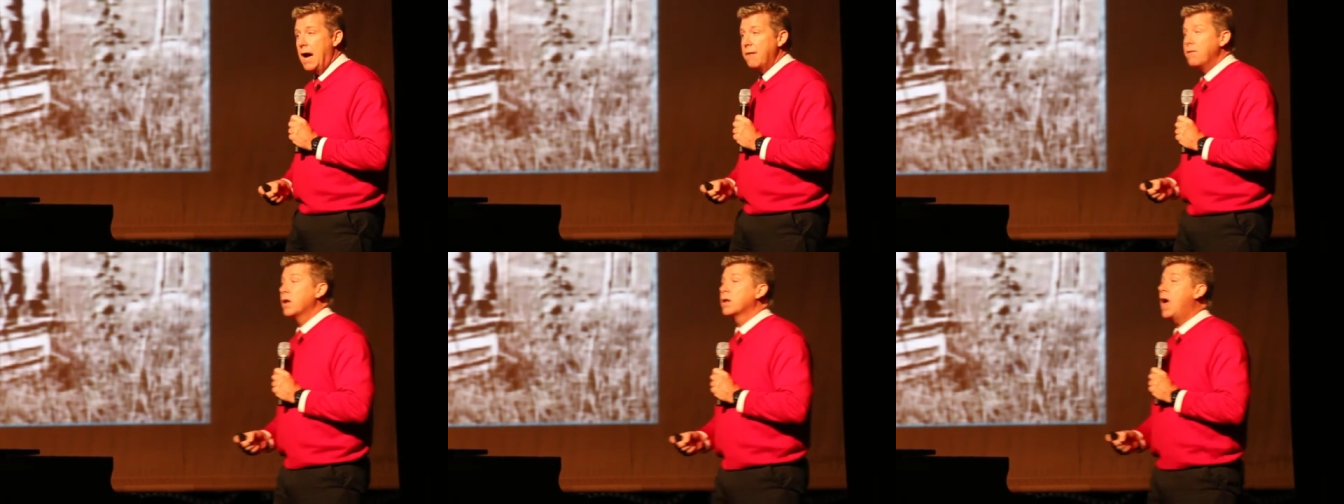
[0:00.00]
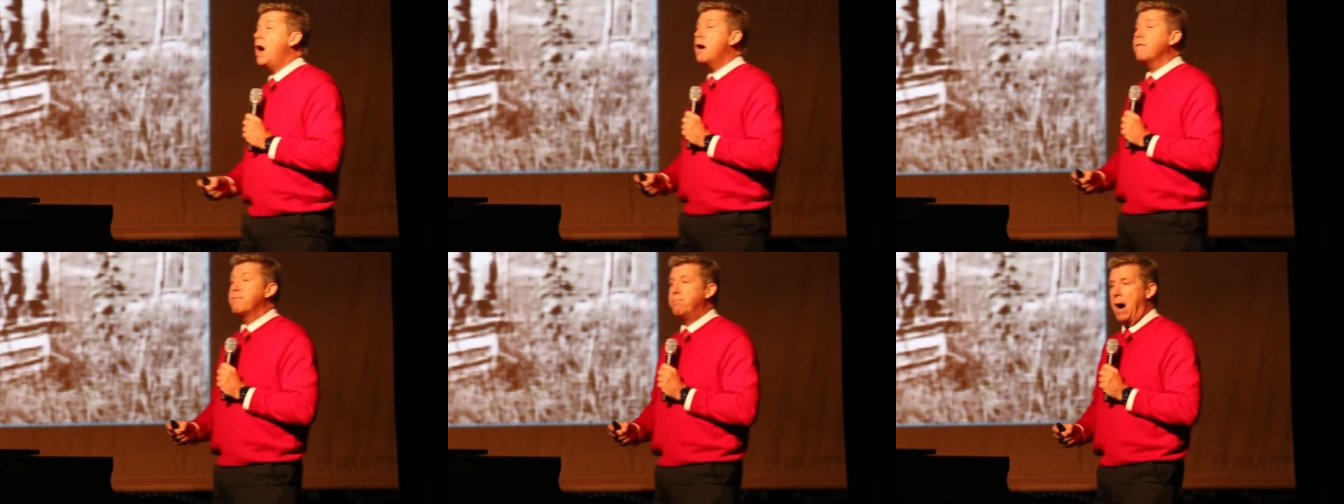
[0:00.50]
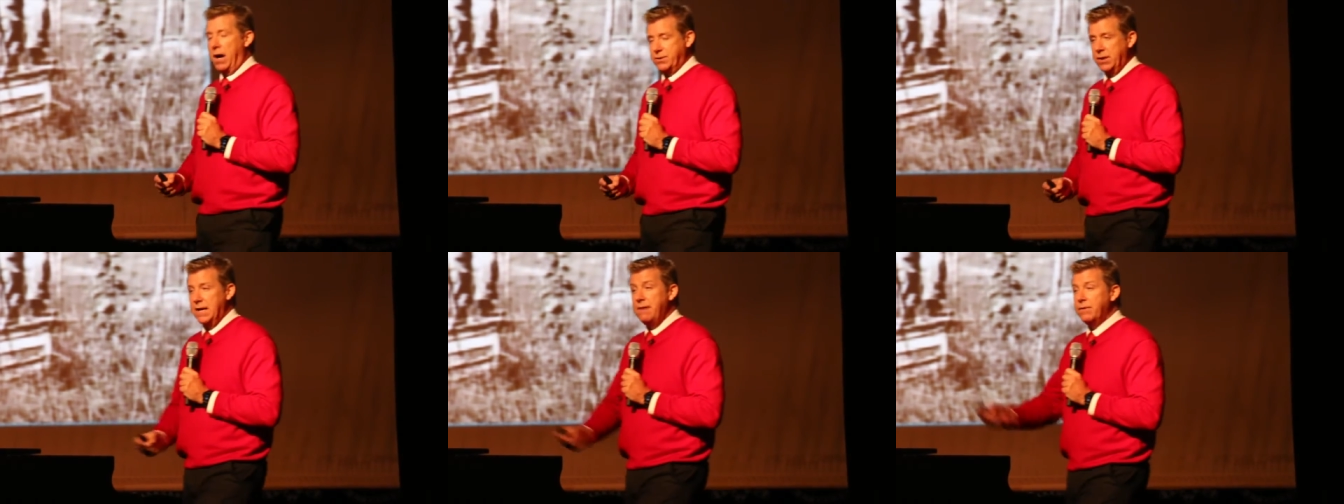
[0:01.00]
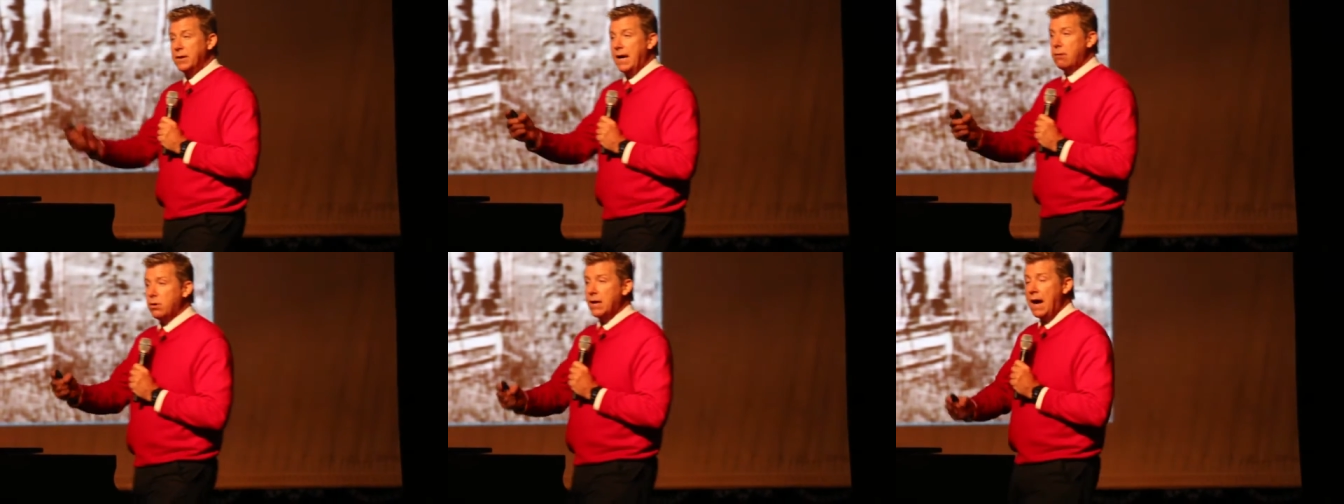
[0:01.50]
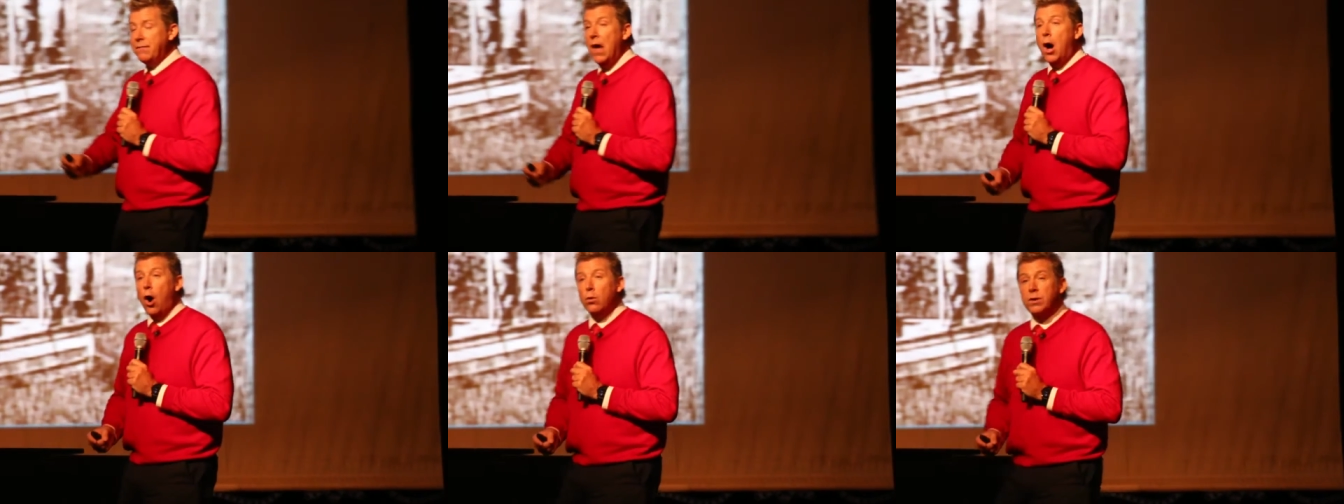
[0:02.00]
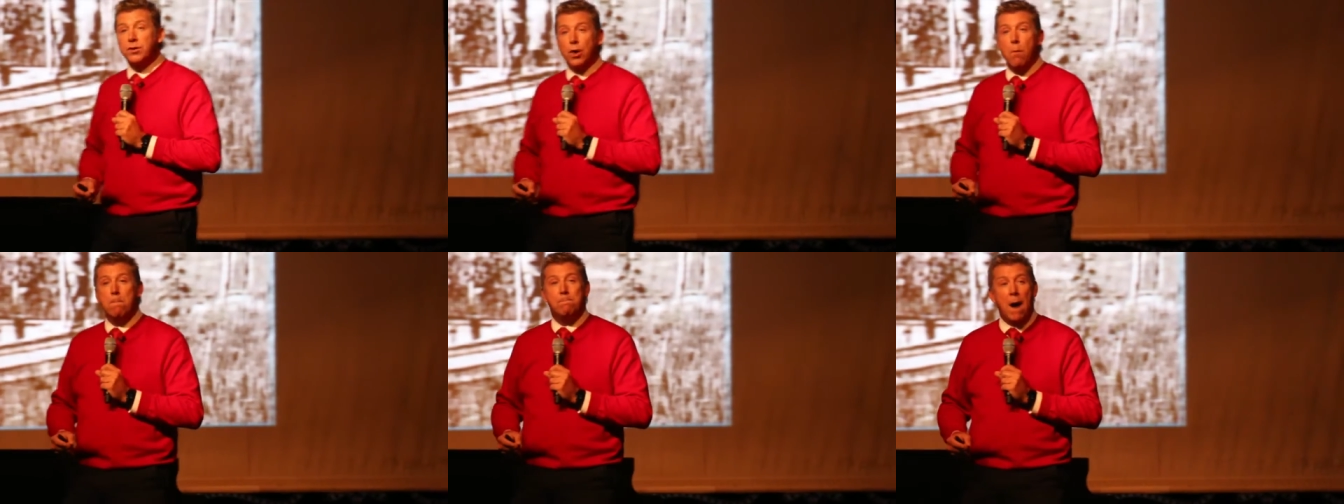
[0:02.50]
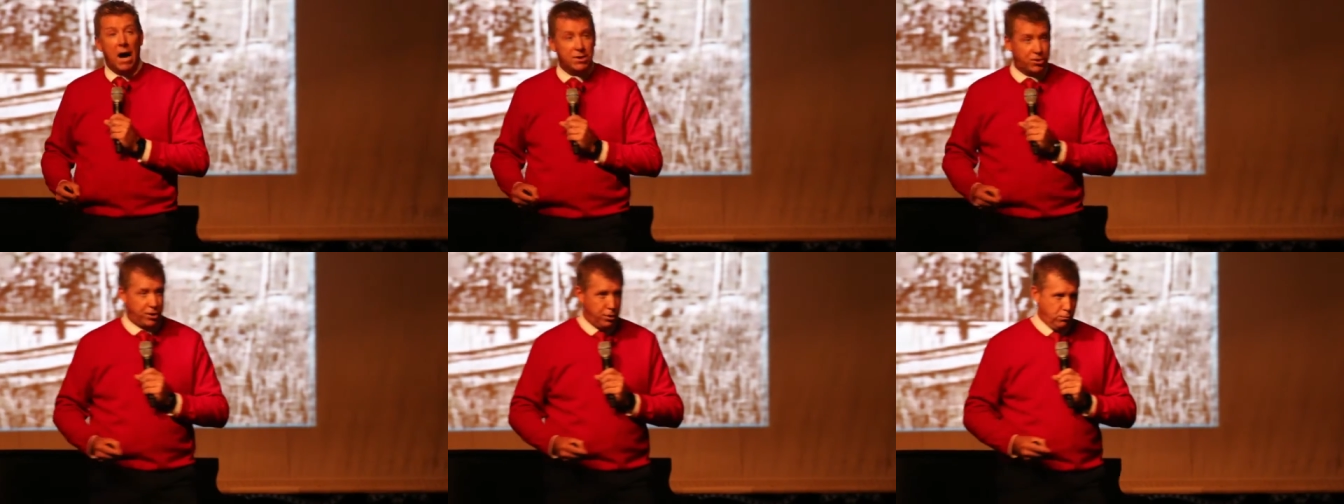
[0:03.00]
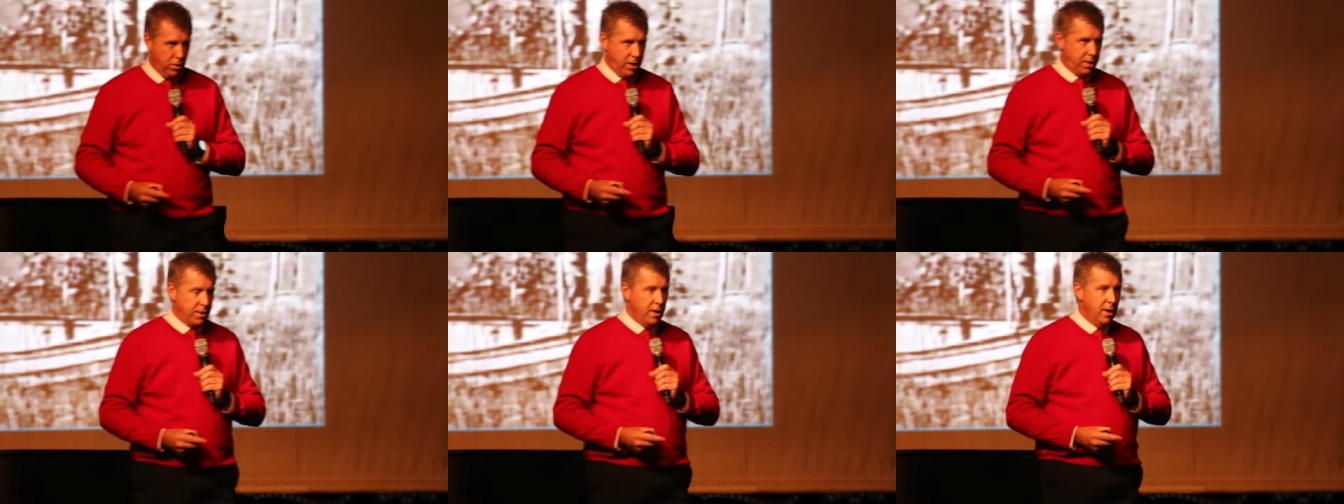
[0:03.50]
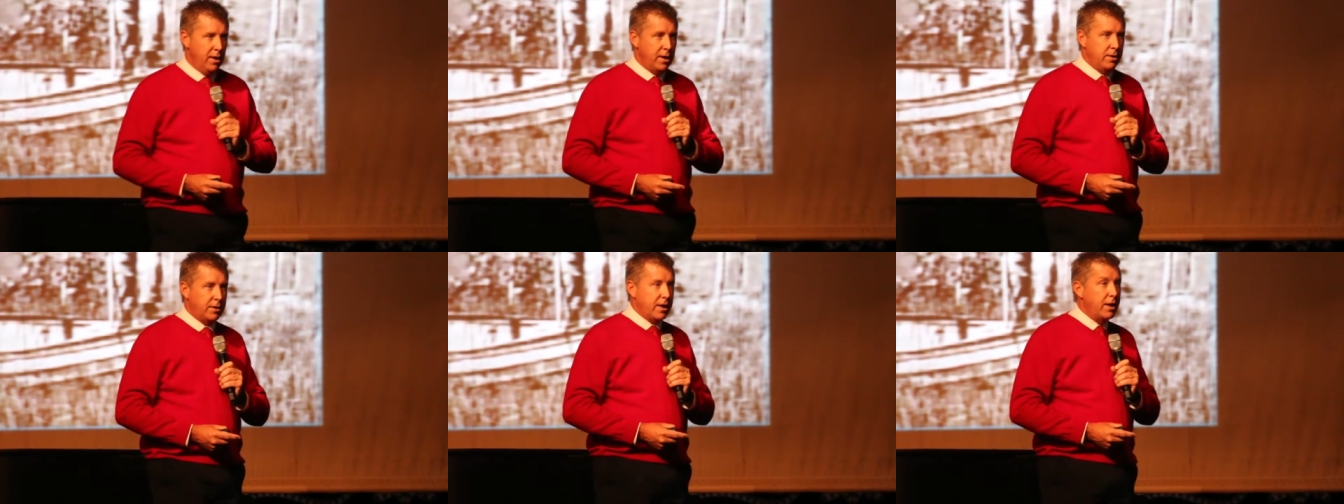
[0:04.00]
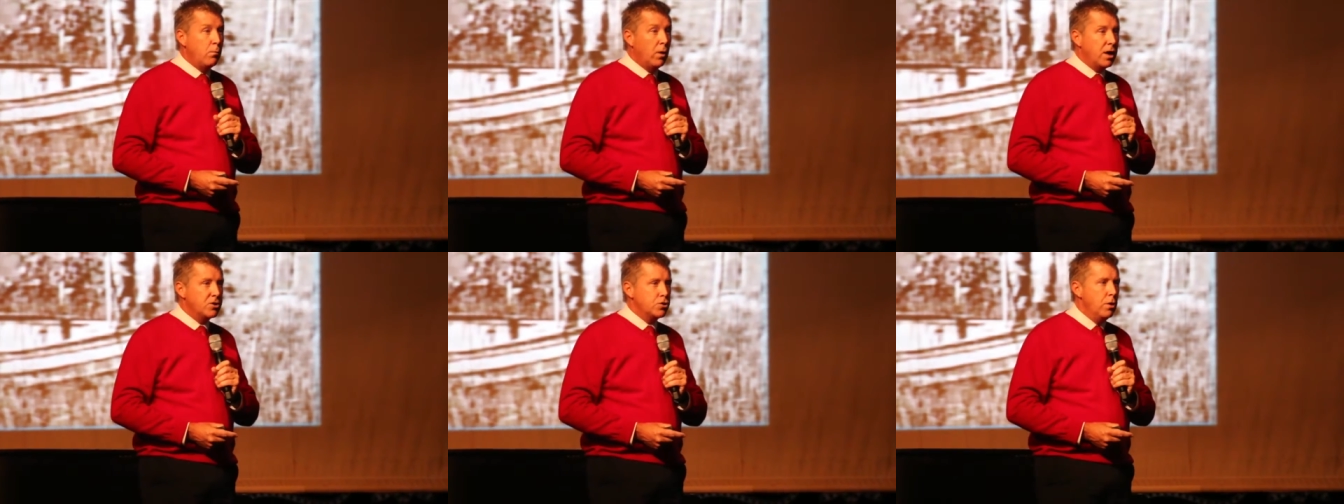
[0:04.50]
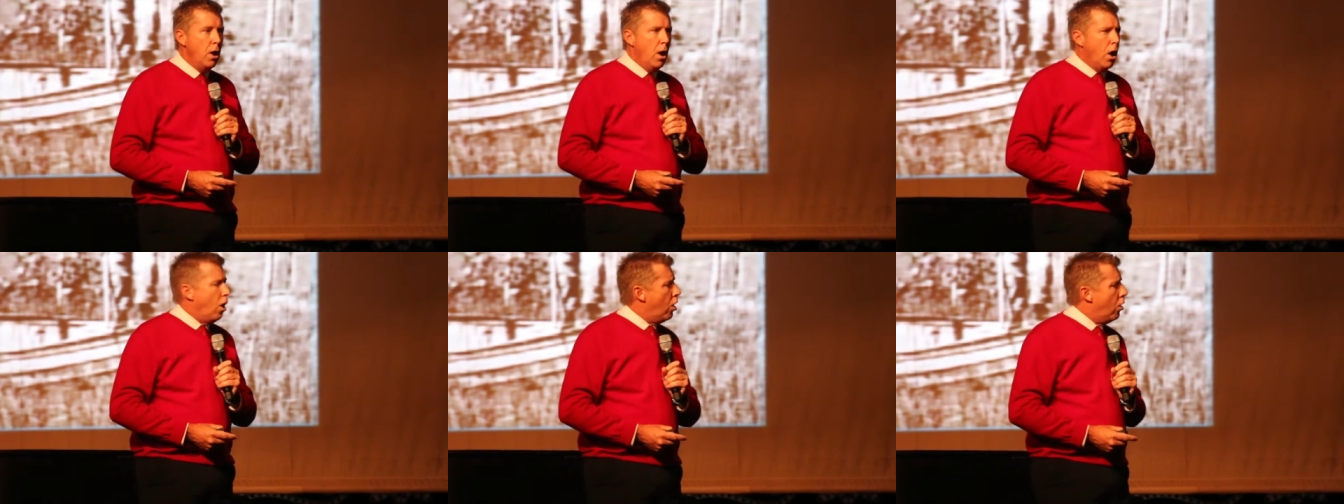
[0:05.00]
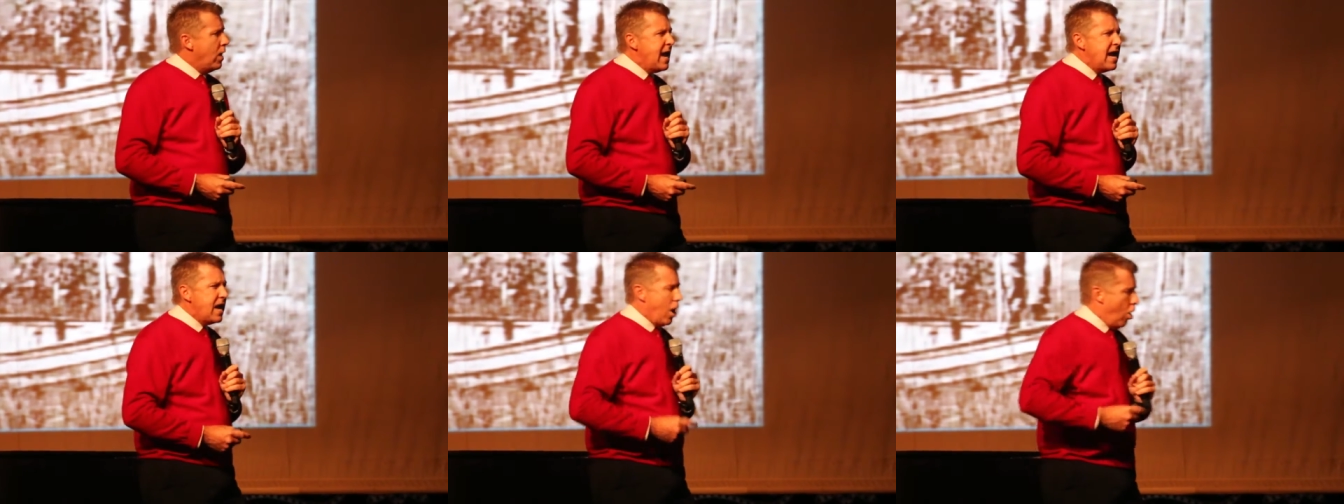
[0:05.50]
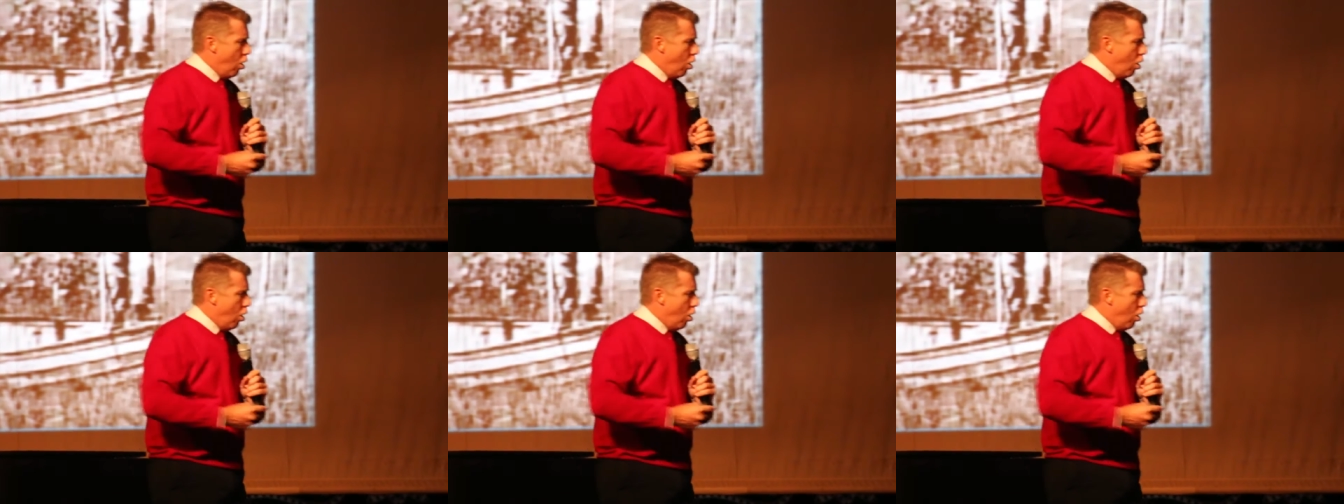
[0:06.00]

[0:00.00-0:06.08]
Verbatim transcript: life, loved boxing. Even later in life, owned his own boxing ring in Key West. Oh, he